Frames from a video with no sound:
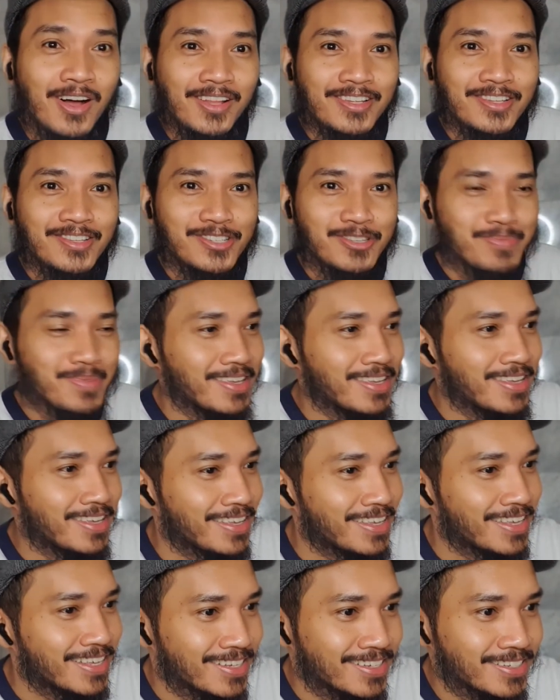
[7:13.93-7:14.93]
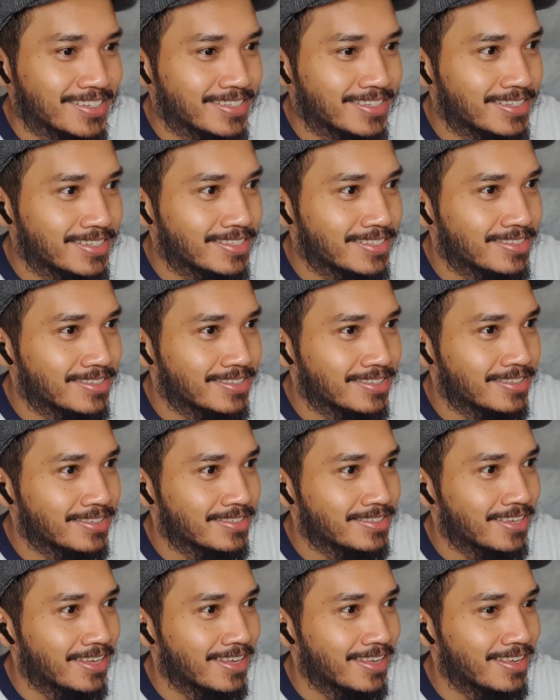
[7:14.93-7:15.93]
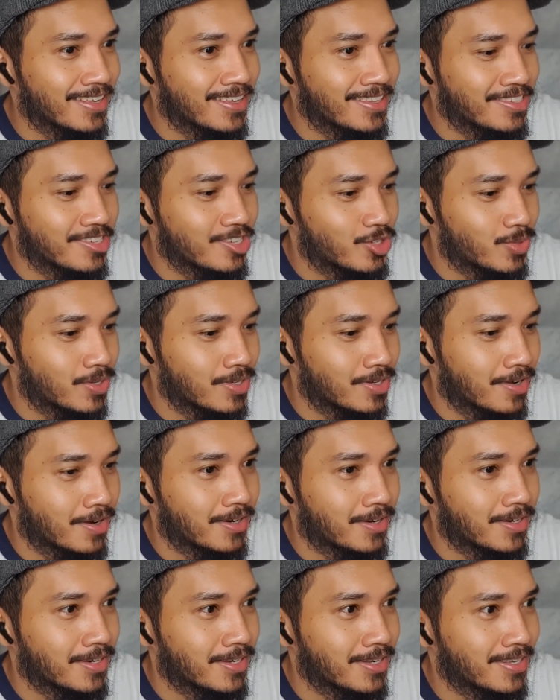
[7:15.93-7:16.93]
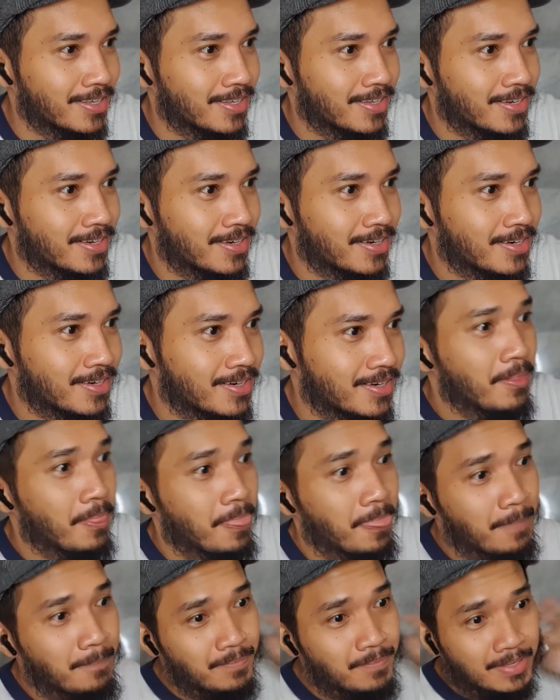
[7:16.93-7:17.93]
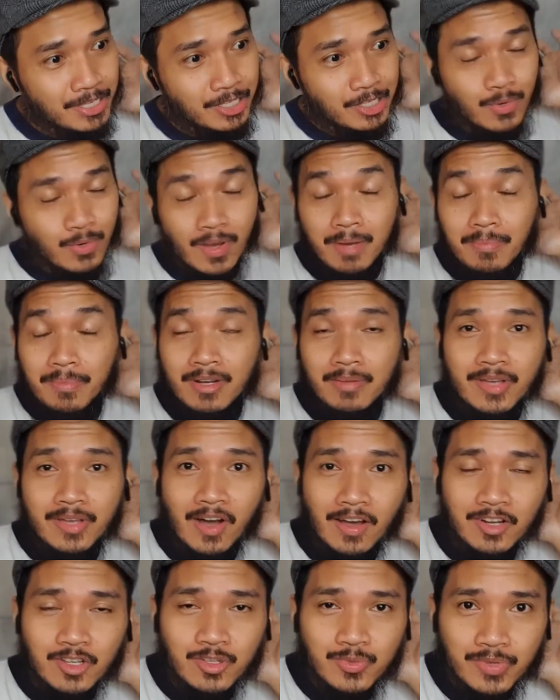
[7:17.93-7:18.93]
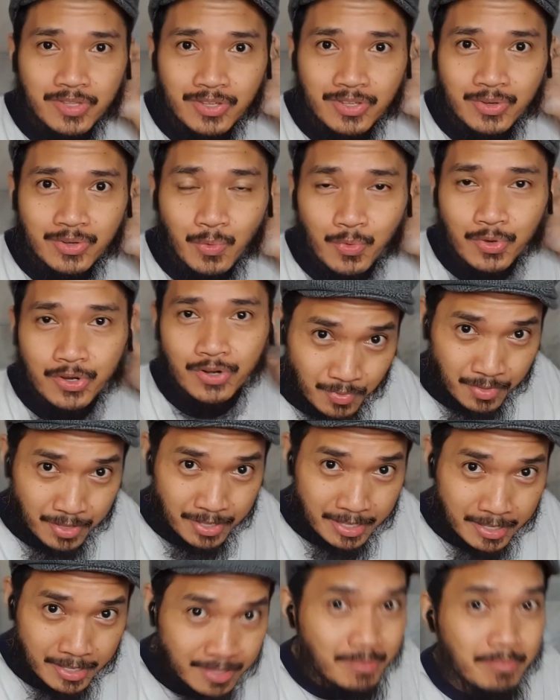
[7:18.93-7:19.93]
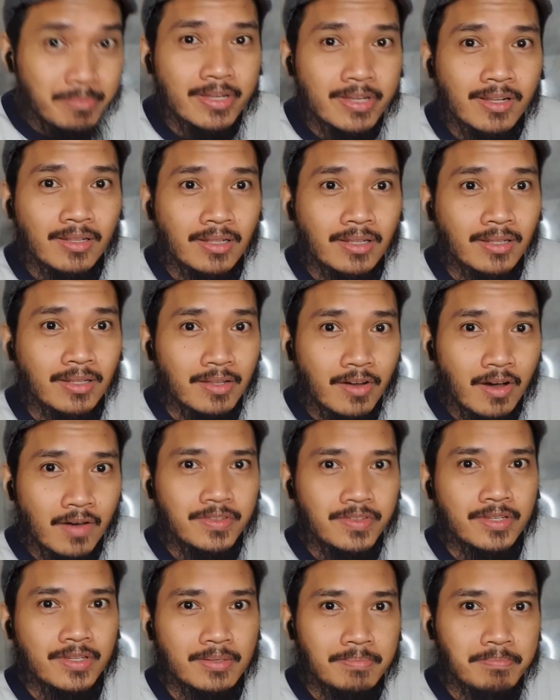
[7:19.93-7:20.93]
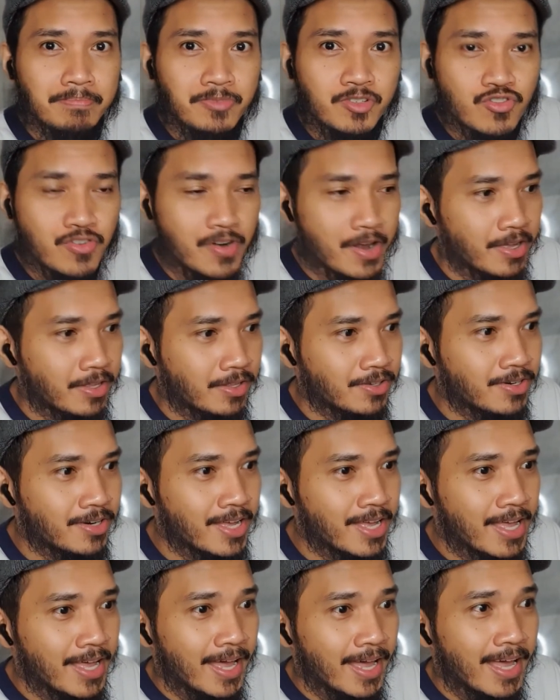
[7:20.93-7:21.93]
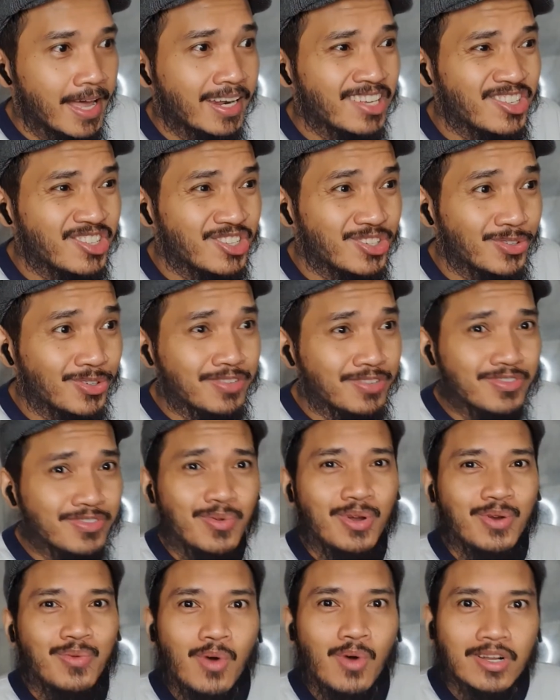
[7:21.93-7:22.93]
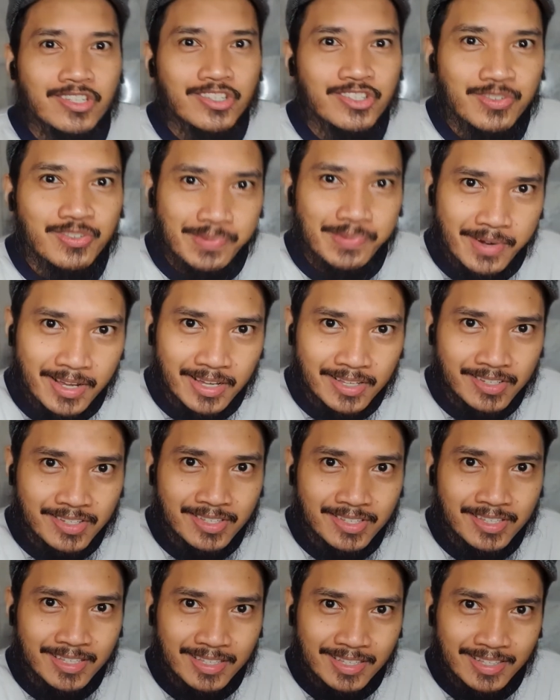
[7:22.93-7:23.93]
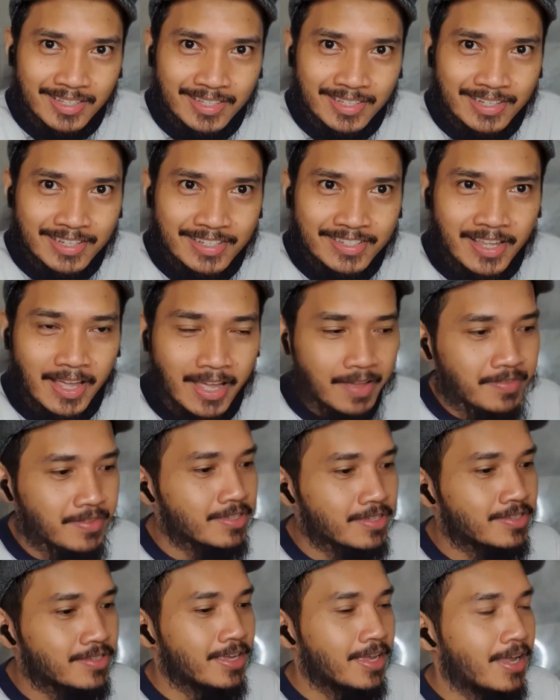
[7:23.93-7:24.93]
speaking. Take it easy, sweetheart. You know what, I'm gonna be honest with you, we're in the middle of the trailer and I sort of don't want to watch the rest because I have this